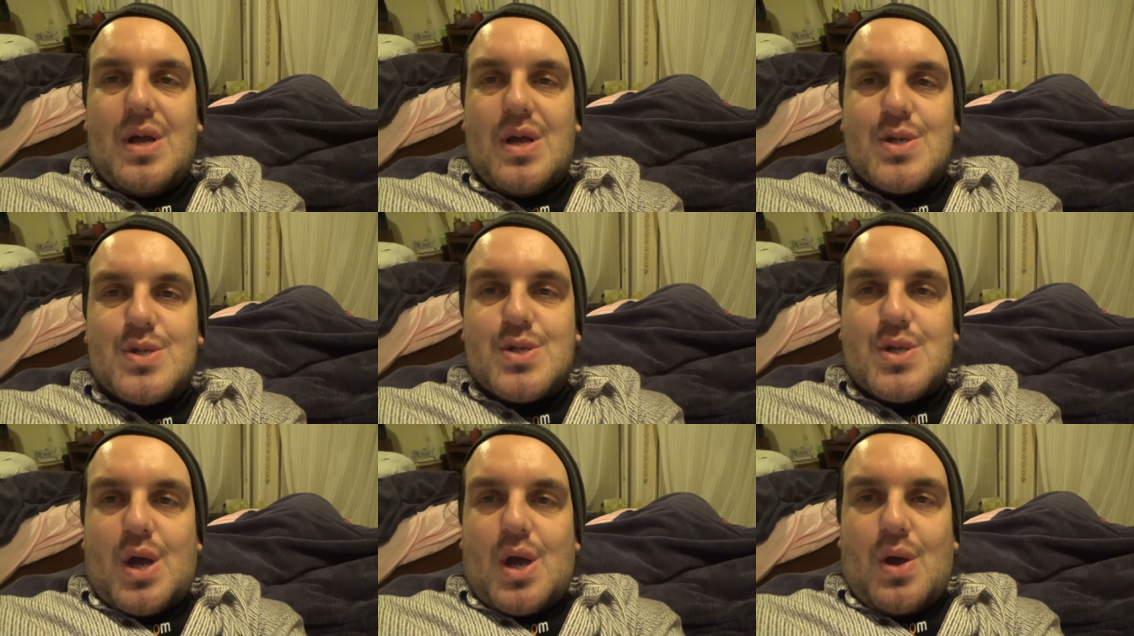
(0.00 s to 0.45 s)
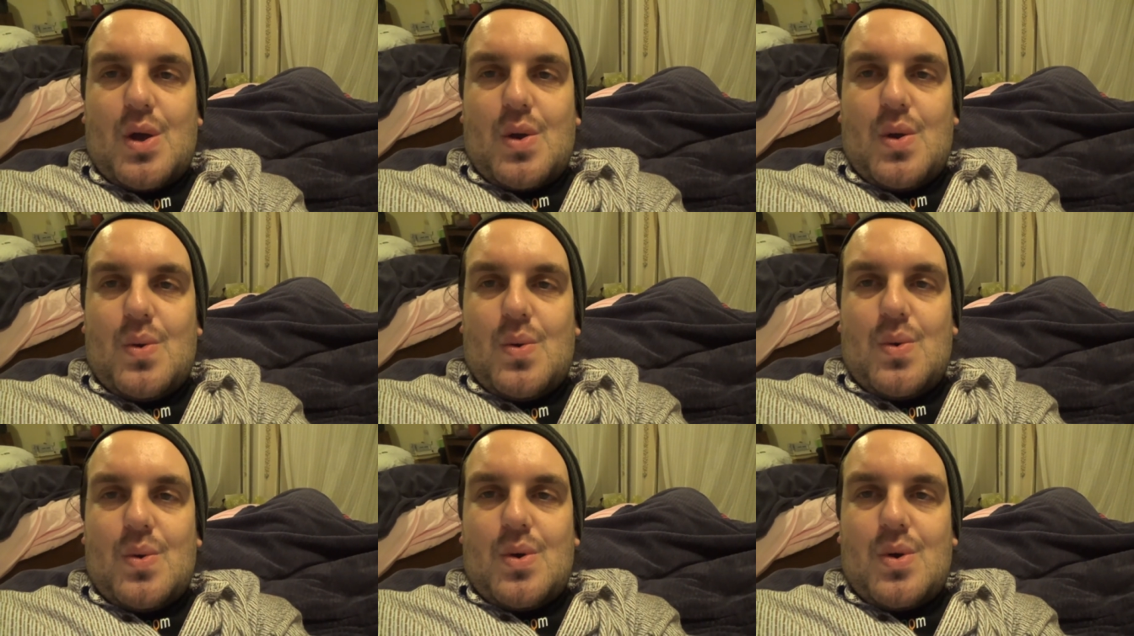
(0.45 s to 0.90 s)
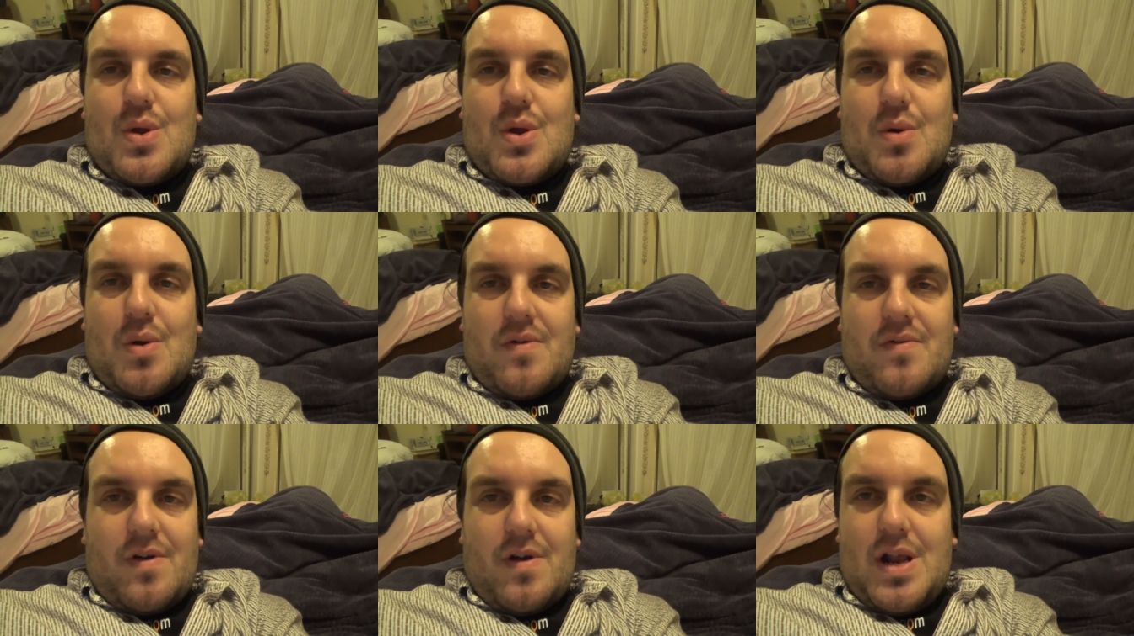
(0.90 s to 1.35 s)
So
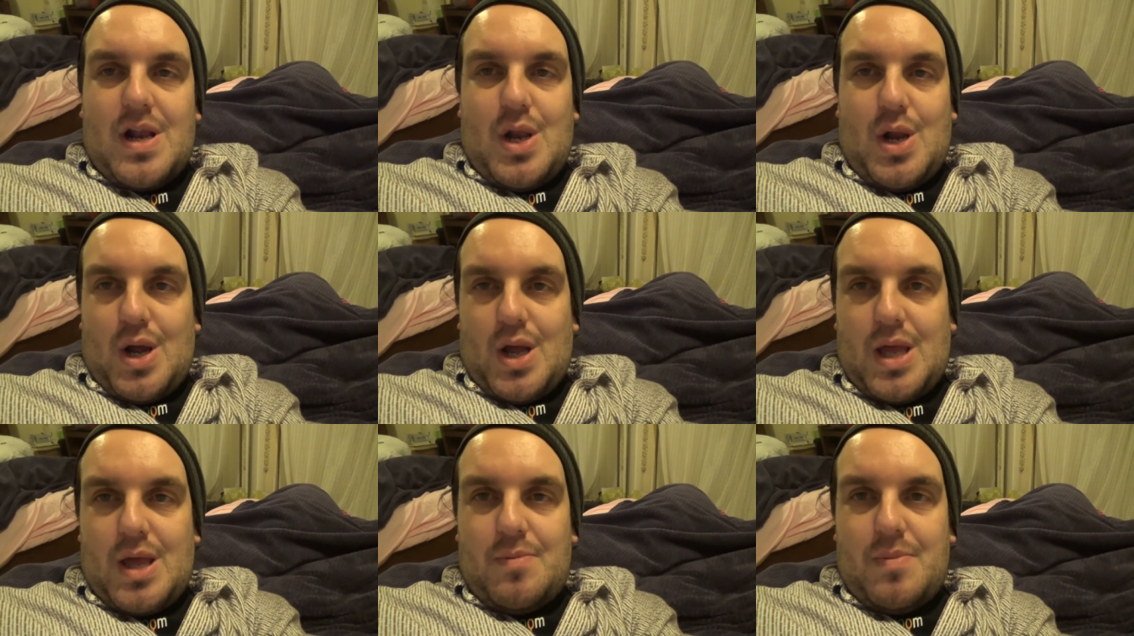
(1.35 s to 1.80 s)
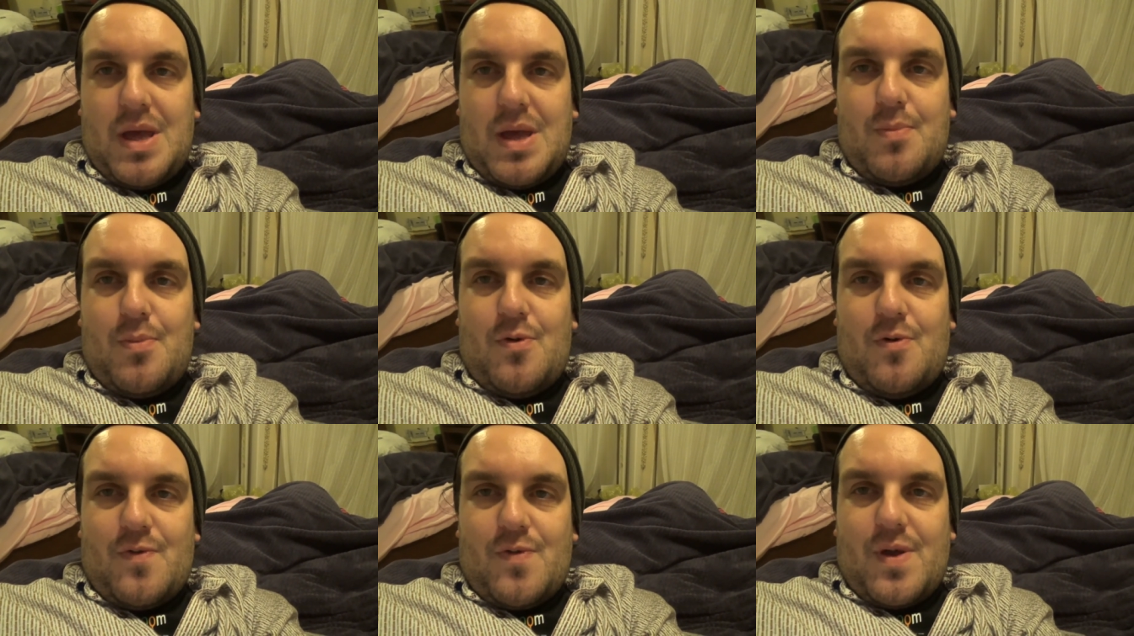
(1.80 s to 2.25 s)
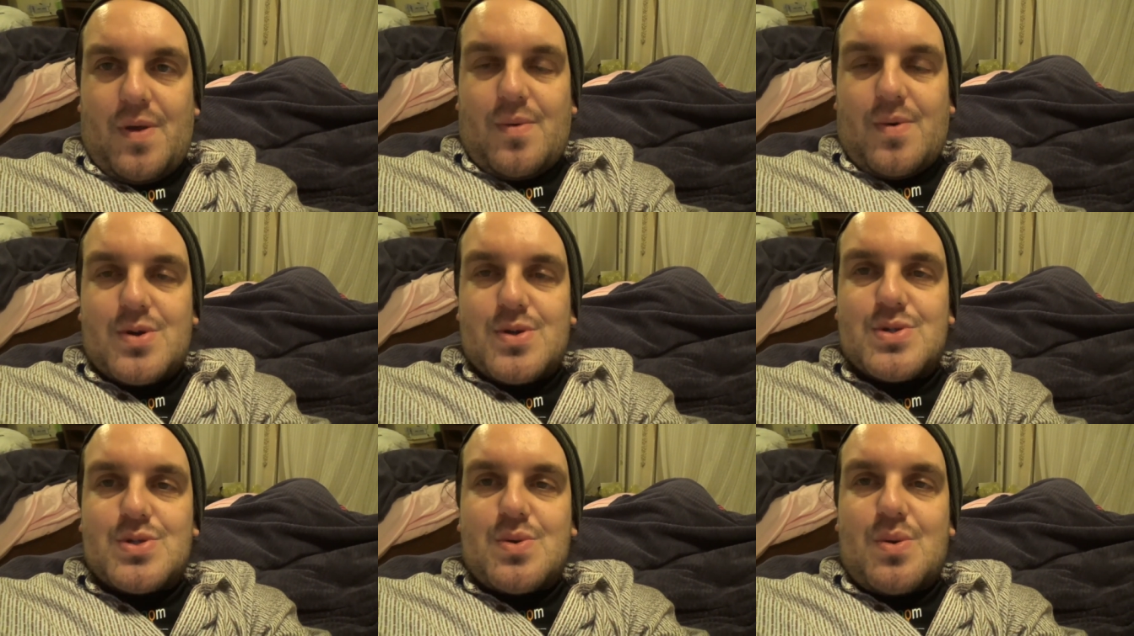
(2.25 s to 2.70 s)
you are very lucky people,
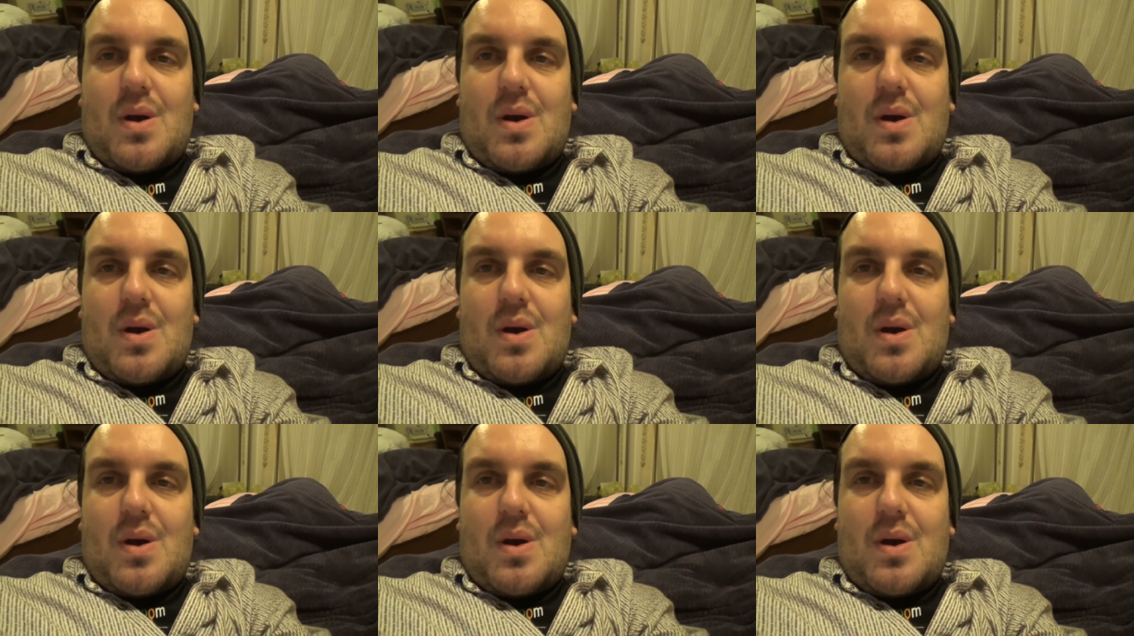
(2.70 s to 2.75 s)
viewers.